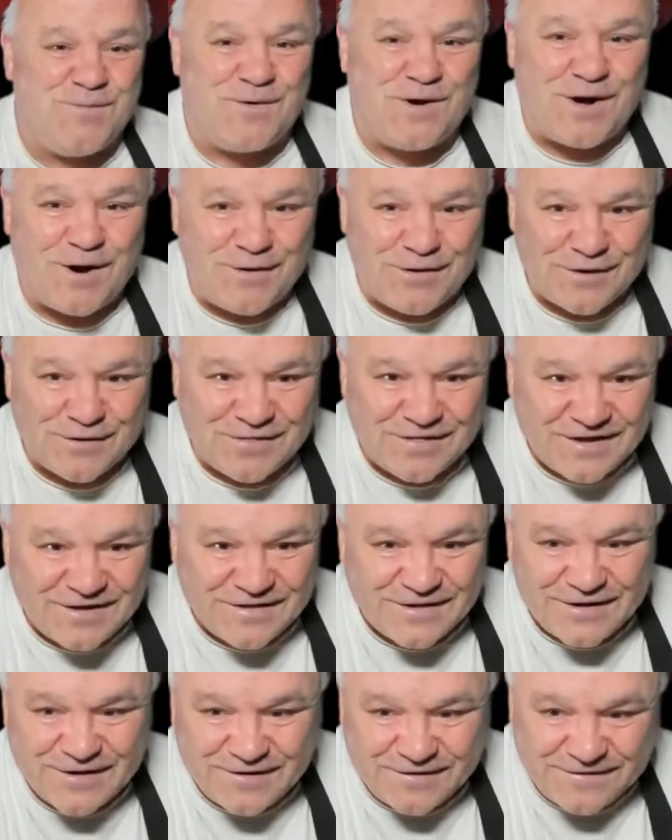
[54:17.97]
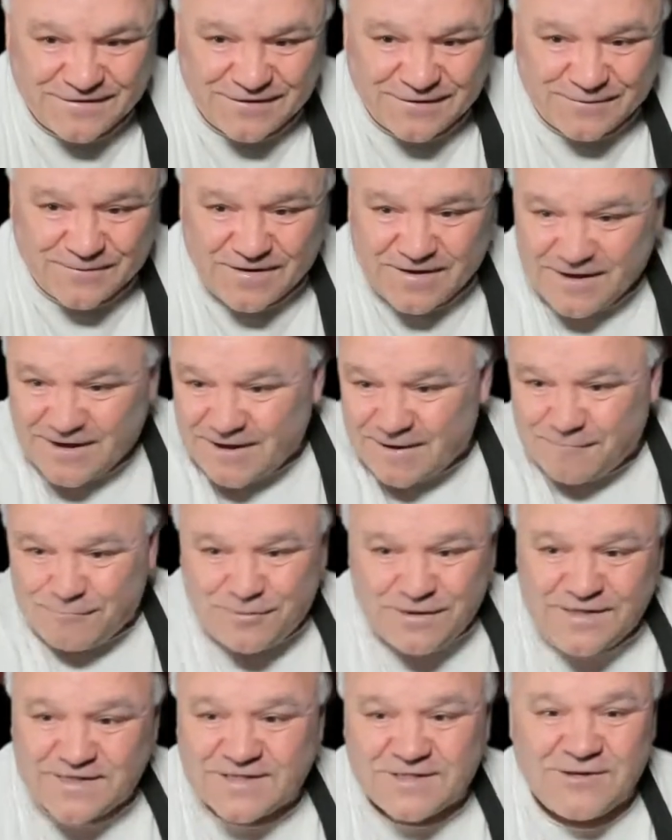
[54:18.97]
are and the things that you do.
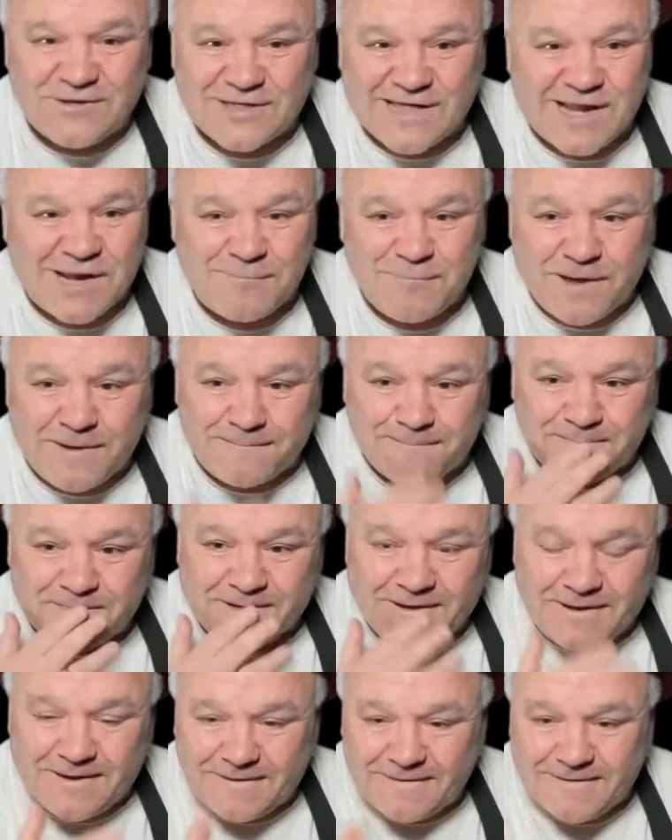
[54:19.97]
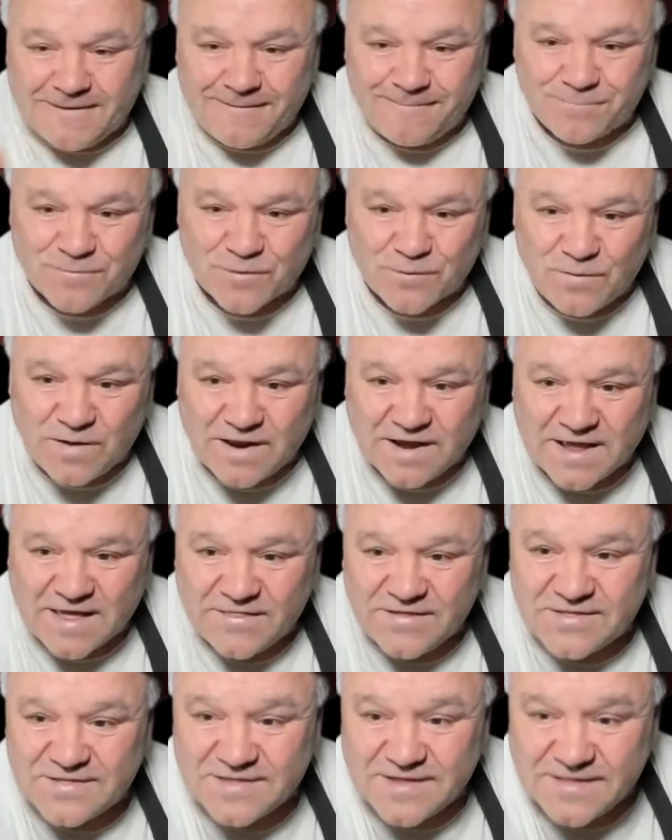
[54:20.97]
Please do send them in, and when I
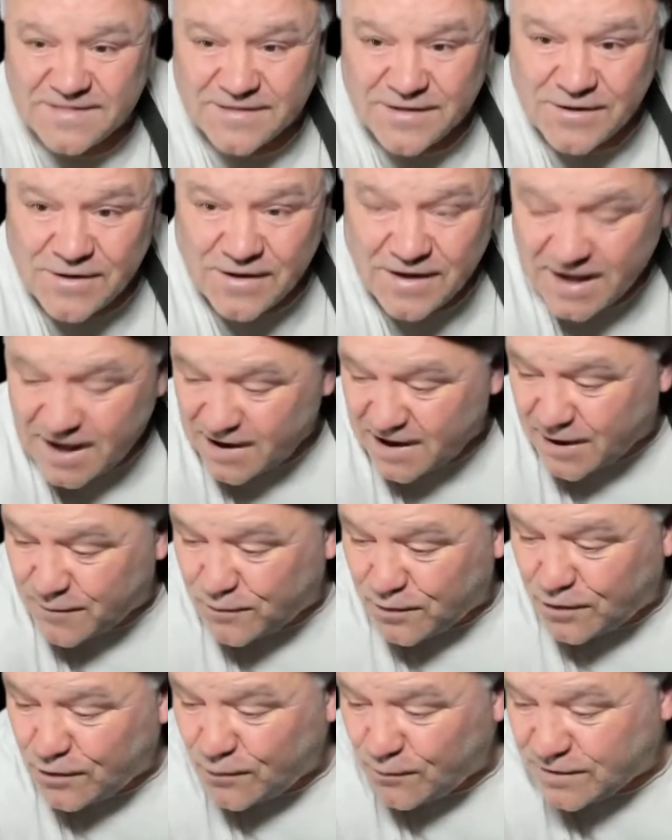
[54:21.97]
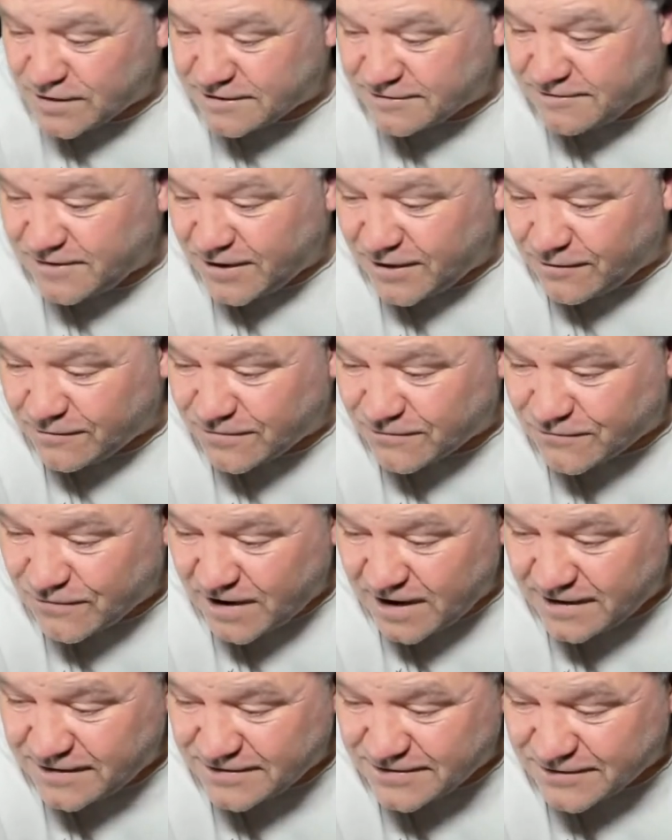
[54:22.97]
get the chance, I will always, you know,
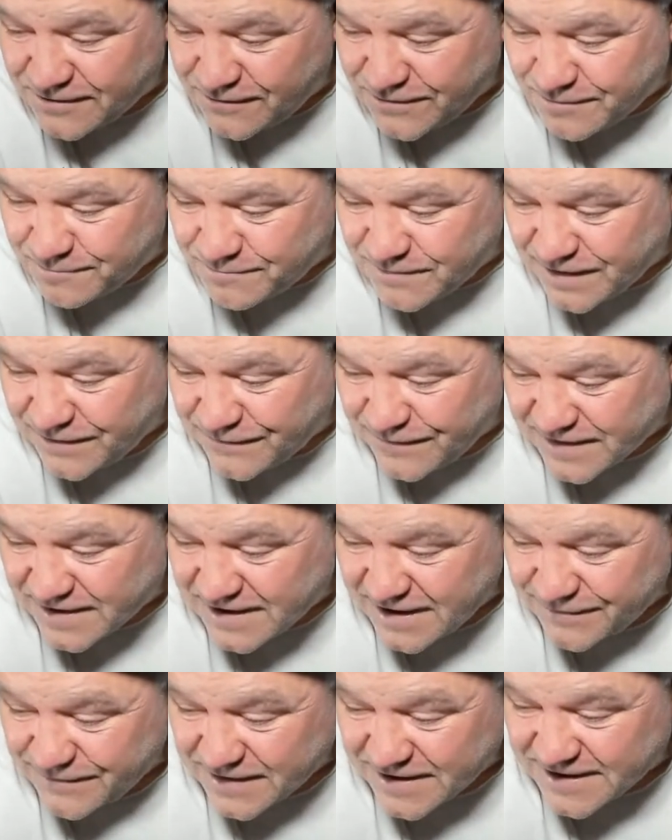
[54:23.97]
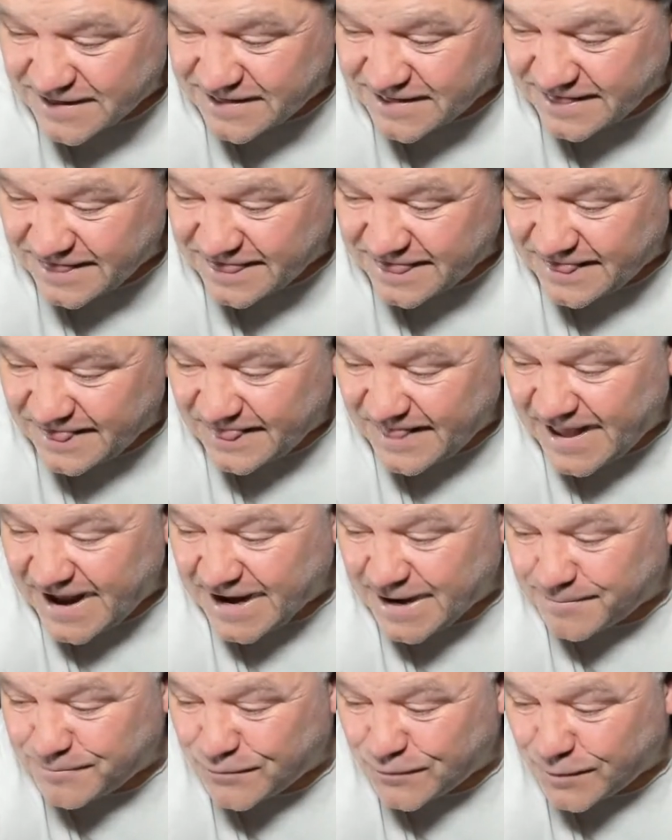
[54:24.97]
try and show them if I can
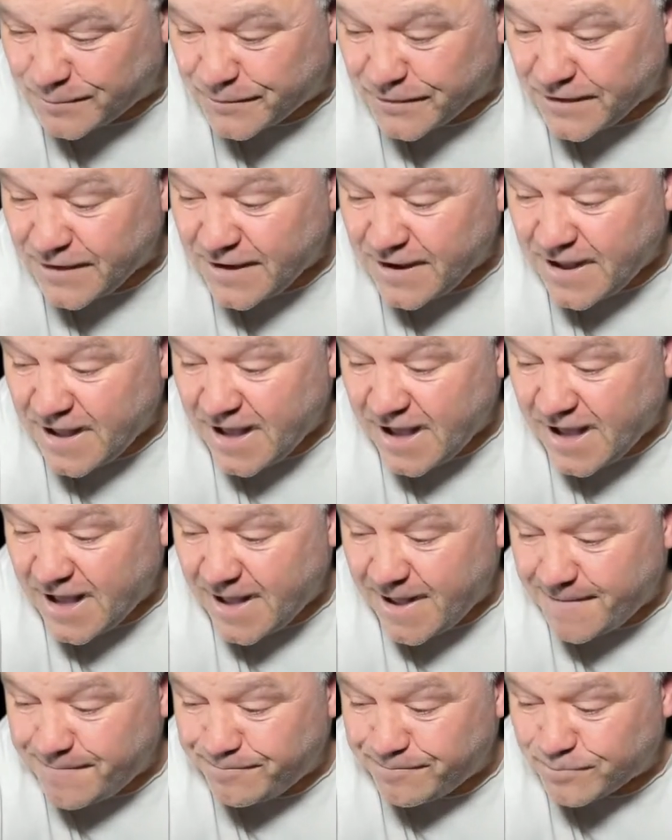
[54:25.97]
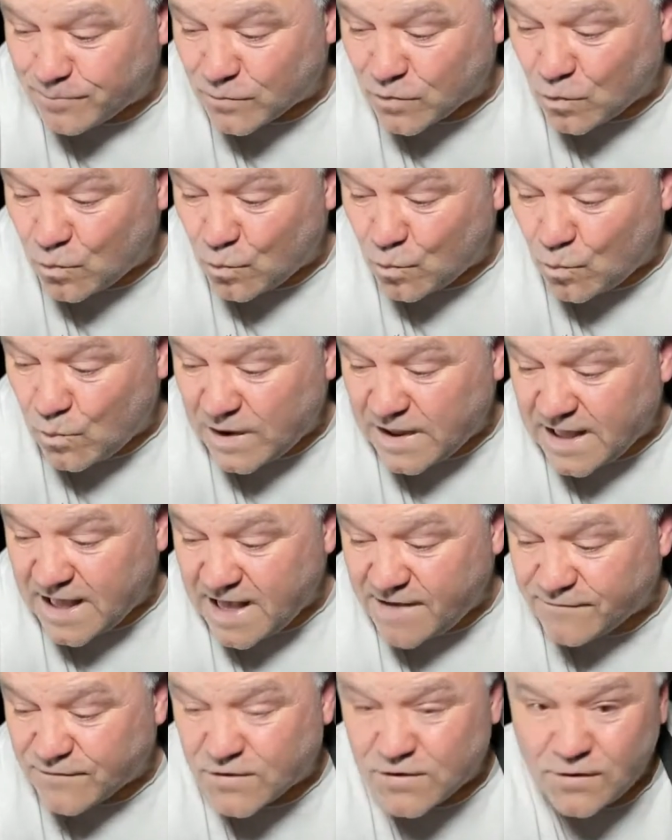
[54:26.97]
line them up. We
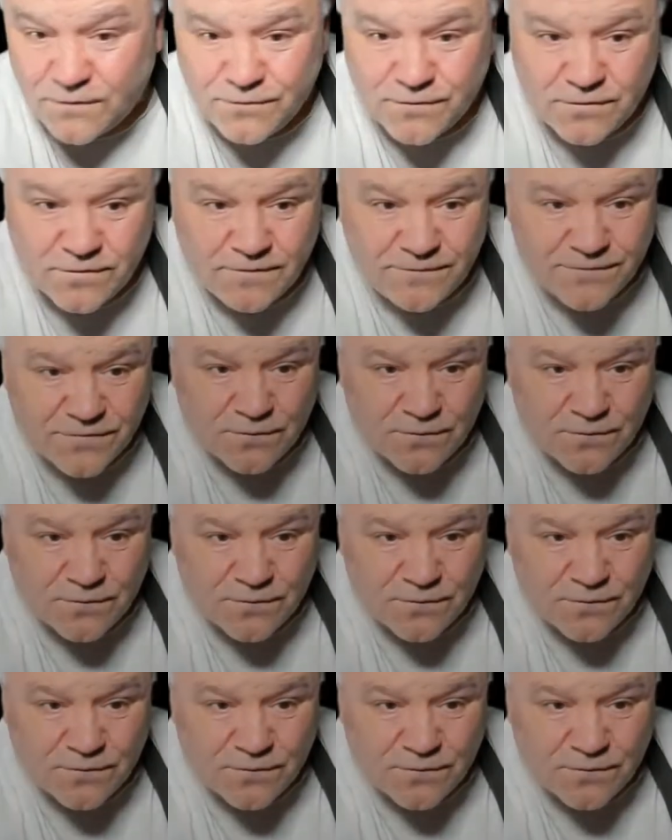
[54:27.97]
have cover of the